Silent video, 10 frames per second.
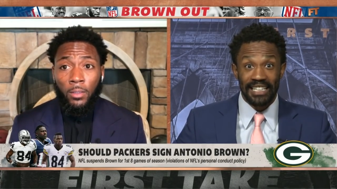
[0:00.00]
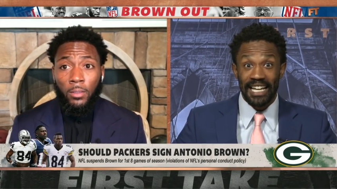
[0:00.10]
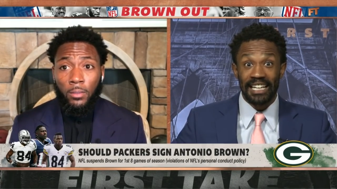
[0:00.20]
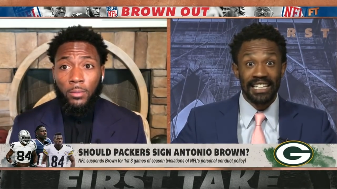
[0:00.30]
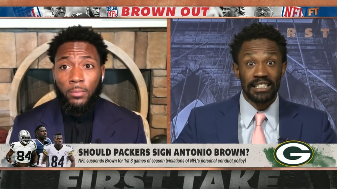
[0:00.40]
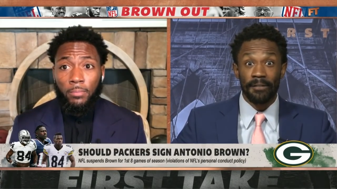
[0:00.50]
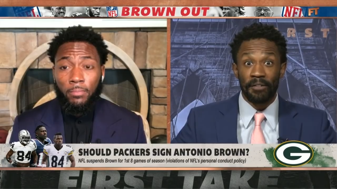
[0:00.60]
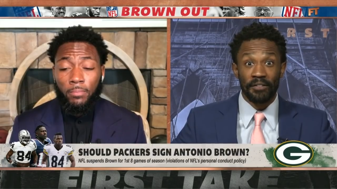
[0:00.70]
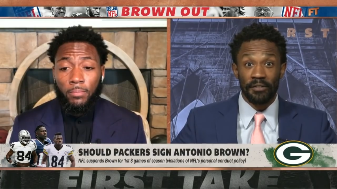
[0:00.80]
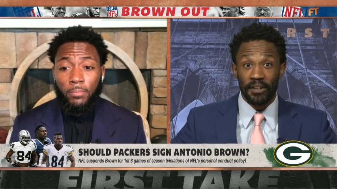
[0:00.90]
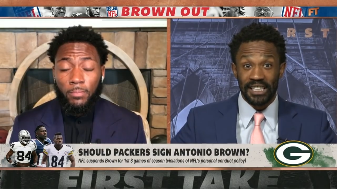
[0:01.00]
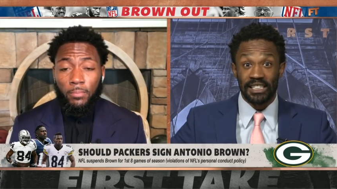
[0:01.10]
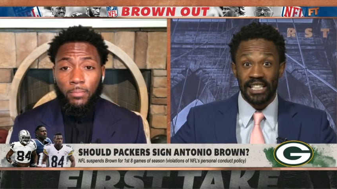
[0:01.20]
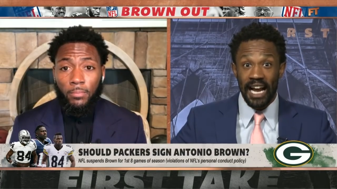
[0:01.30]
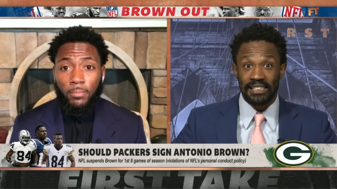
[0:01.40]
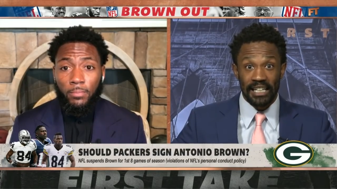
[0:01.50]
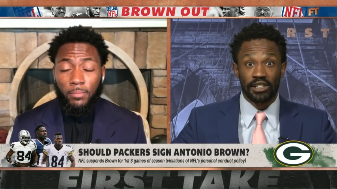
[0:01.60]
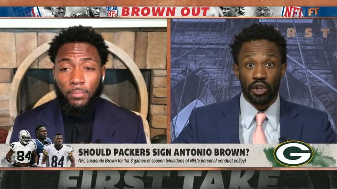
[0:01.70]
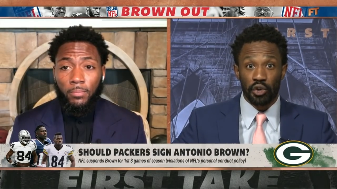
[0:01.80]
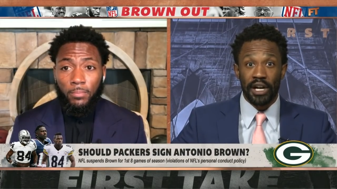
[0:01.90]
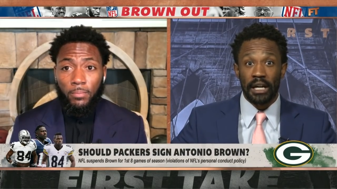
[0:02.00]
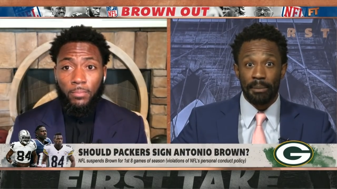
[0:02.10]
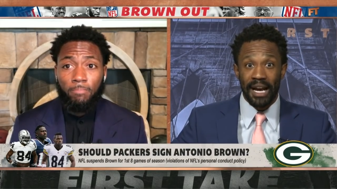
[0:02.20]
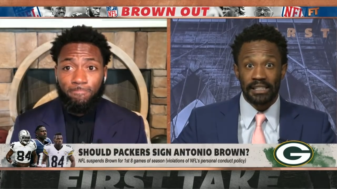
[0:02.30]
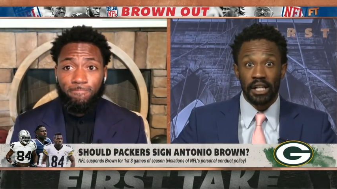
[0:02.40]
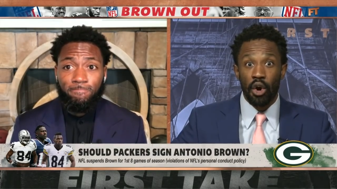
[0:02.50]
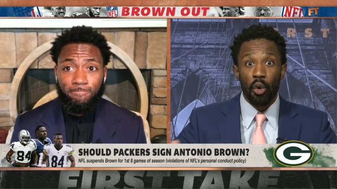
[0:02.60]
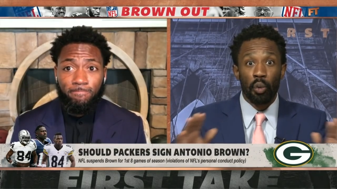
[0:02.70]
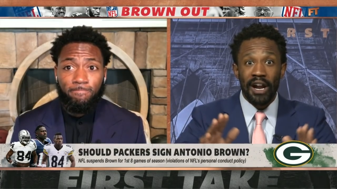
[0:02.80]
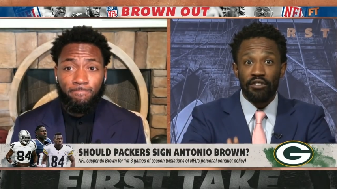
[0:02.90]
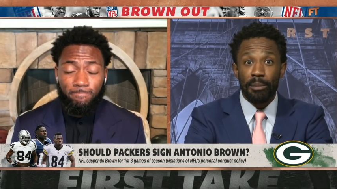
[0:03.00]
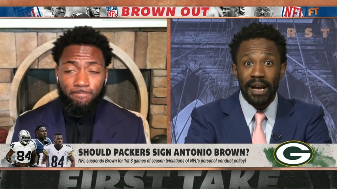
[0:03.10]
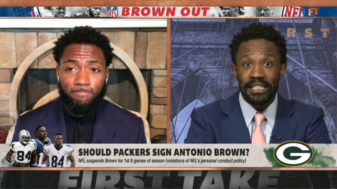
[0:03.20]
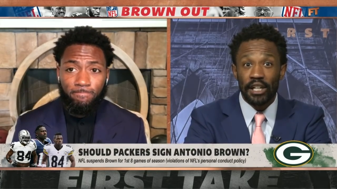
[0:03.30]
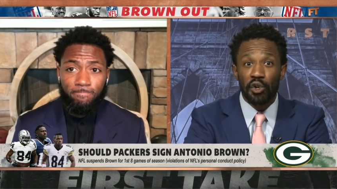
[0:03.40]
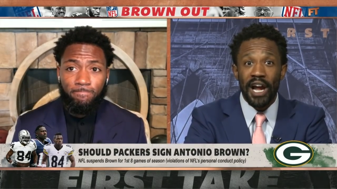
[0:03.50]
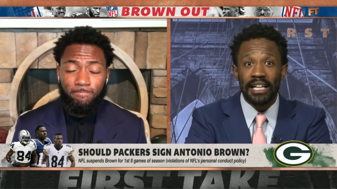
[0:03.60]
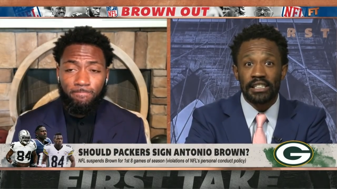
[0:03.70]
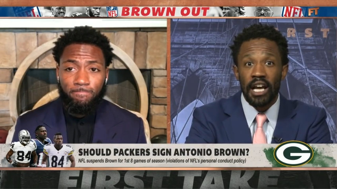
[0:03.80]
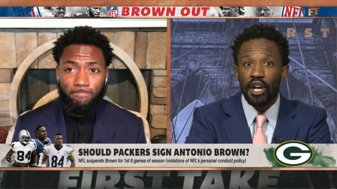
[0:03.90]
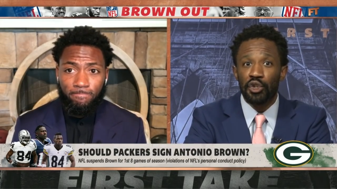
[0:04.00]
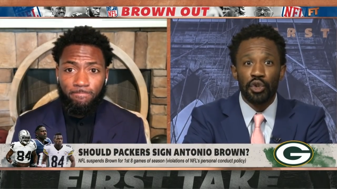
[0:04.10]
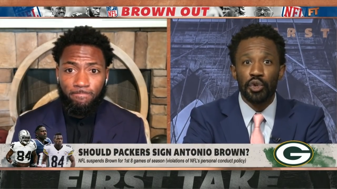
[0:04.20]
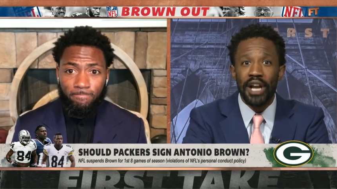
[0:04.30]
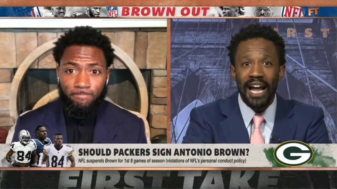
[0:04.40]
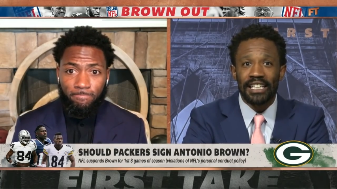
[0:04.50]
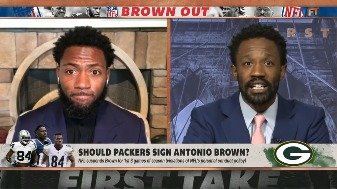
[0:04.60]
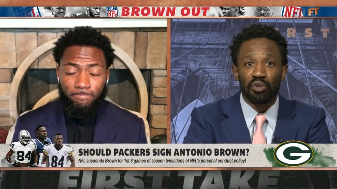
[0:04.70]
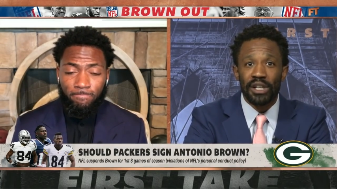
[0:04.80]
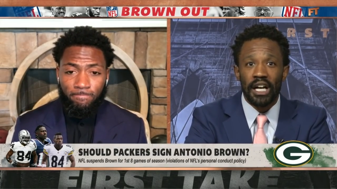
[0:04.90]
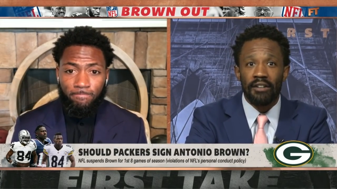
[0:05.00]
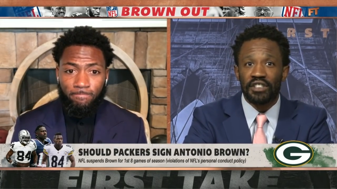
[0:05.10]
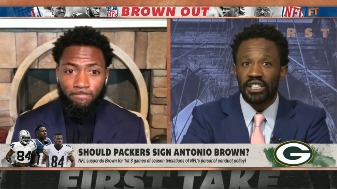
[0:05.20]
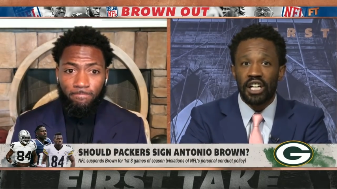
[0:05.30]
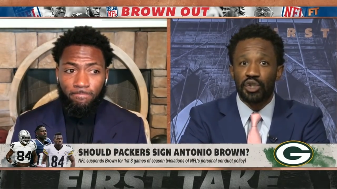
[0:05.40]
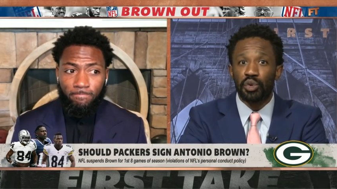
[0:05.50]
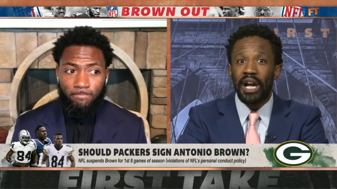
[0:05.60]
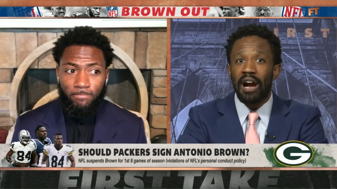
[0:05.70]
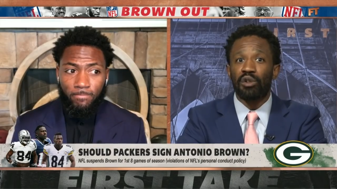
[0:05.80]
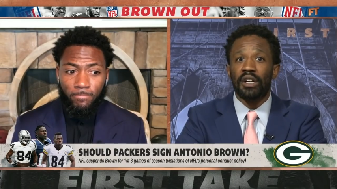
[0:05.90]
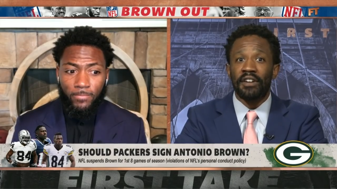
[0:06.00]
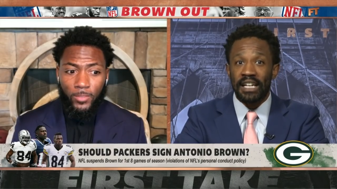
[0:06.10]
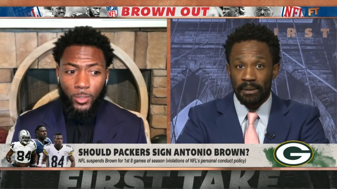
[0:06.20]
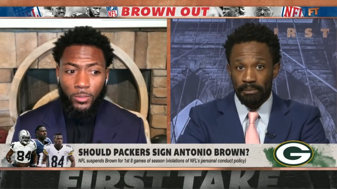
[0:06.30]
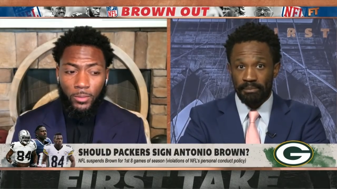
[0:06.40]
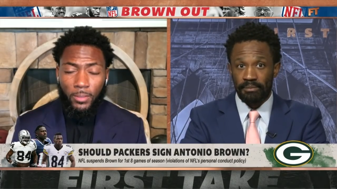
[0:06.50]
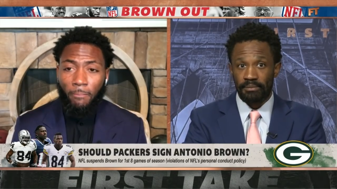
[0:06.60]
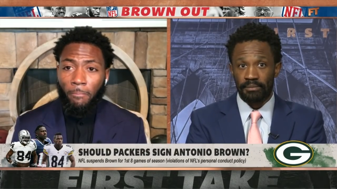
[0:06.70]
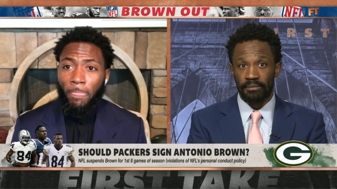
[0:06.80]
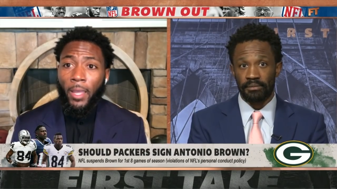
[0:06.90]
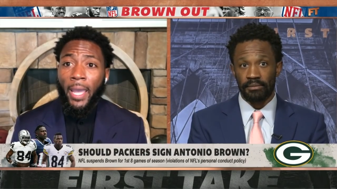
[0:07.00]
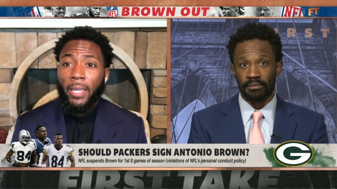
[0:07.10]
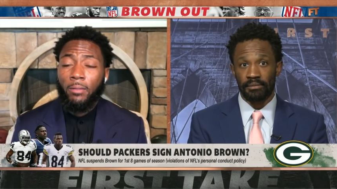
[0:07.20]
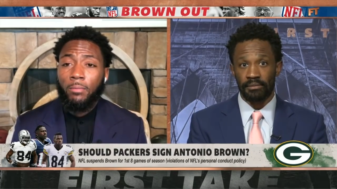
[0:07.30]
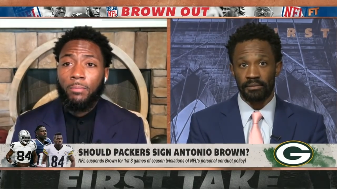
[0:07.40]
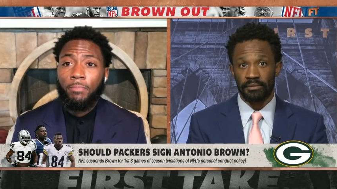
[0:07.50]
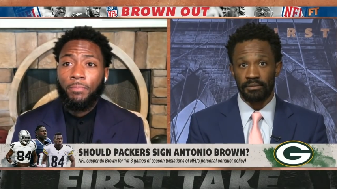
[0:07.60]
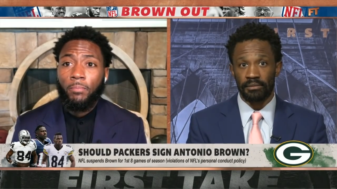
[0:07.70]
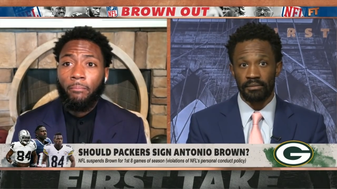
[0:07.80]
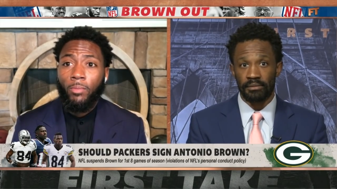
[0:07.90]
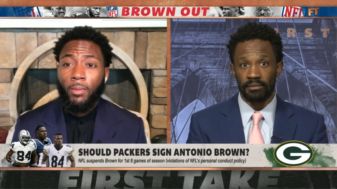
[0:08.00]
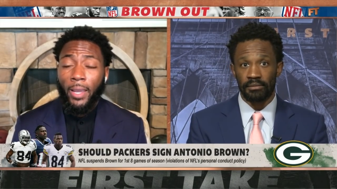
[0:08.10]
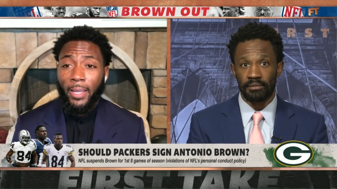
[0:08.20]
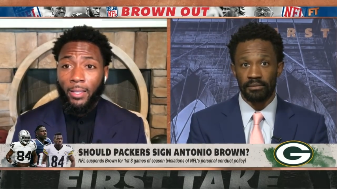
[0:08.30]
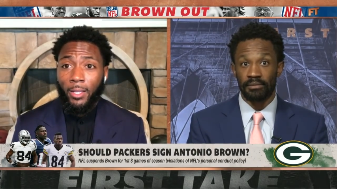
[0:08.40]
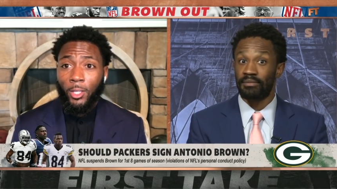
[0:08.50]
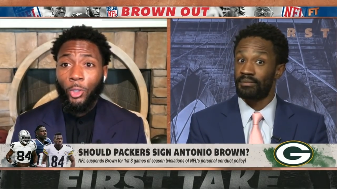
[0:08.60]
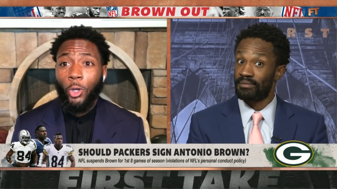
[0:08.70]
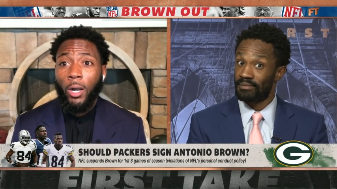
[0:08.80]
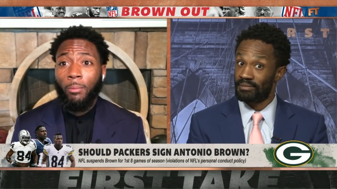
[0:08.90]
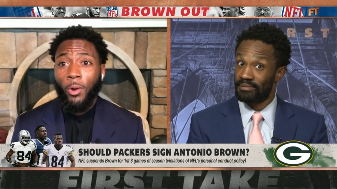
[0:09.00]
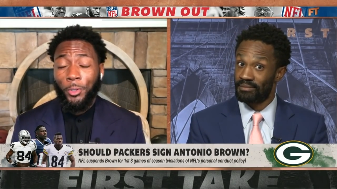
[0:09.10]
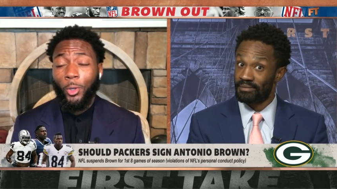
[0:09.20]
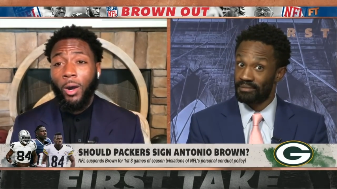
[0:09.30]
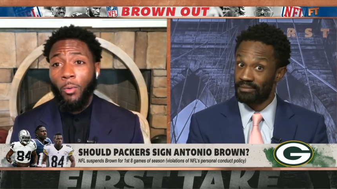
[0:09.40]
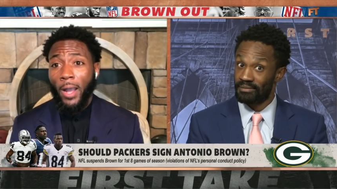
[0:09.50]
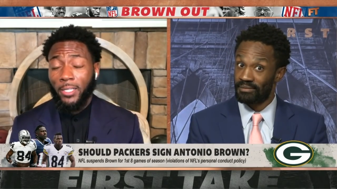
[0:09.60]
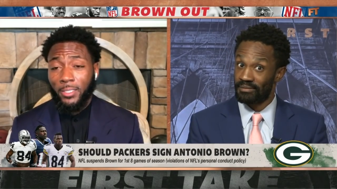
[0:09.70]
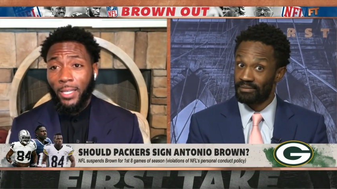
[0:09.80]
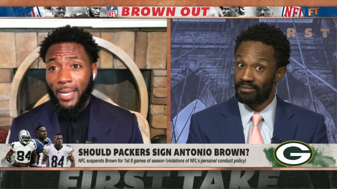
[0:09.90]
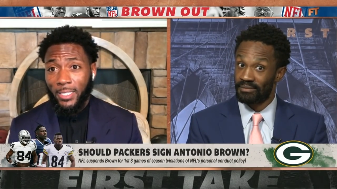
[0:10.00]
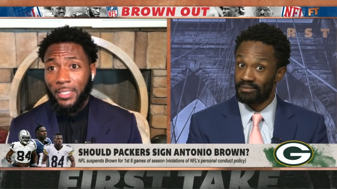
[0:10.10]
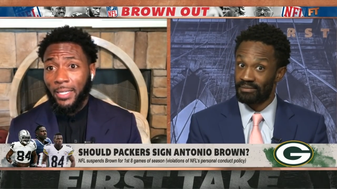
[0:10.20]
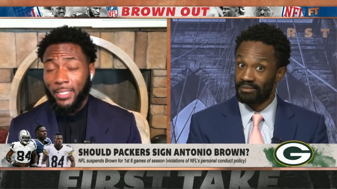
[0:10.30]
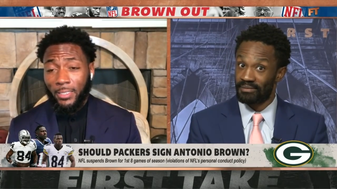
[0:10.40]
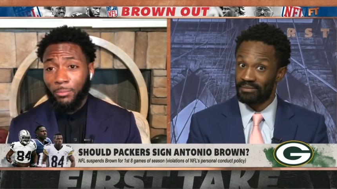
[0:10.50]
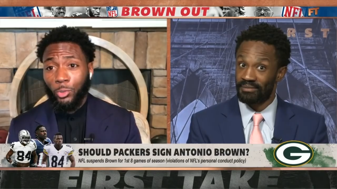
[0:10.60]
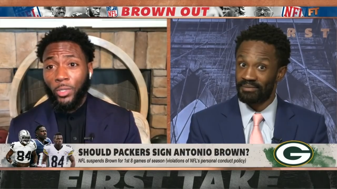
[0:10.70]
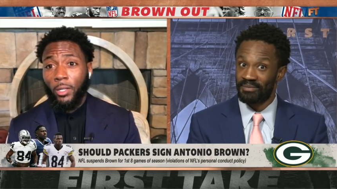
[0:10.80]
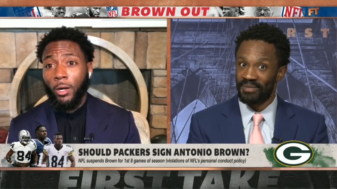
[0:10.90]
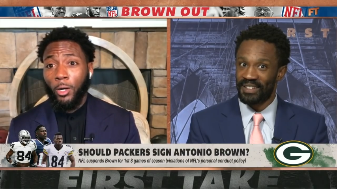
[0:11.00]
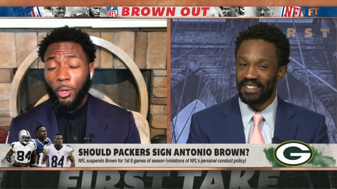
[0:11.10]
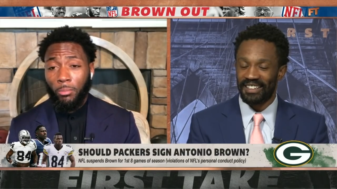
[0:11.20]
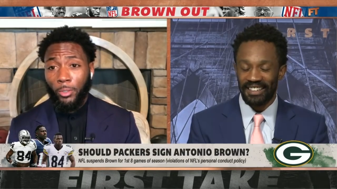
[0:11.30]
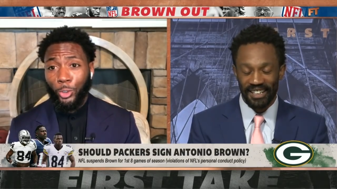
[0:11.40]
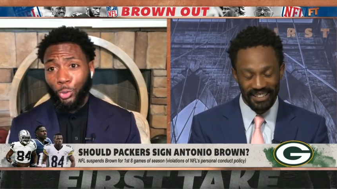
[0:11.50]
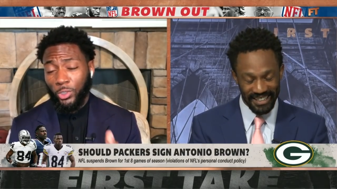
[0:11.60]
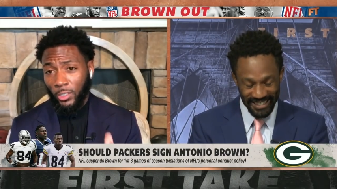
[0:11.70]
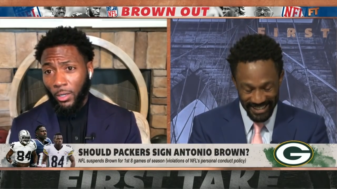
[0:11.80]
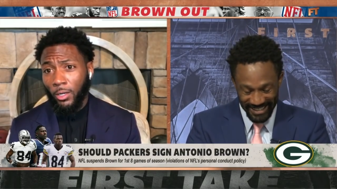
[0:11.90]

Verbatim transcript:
Speaker 1: it's at least a 50 50 chance that he's going to create a mess. Whatever mess he creates, you do not get rid of just because you got rid
Speaker 2: of him. Hey, hey, you know I you know I watched The Last Dance in between all commercials and